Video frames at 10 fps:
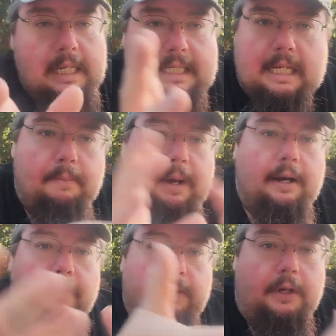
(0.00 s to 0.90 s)
something,
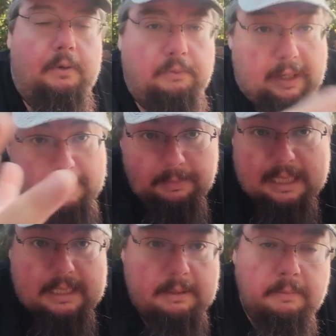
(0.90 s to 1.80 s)
I don't know. Frank
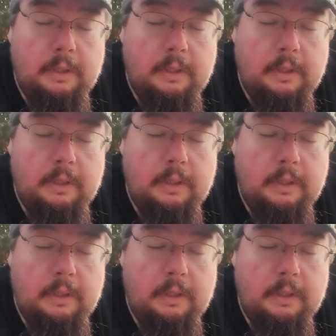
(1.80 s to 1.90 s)
beats him,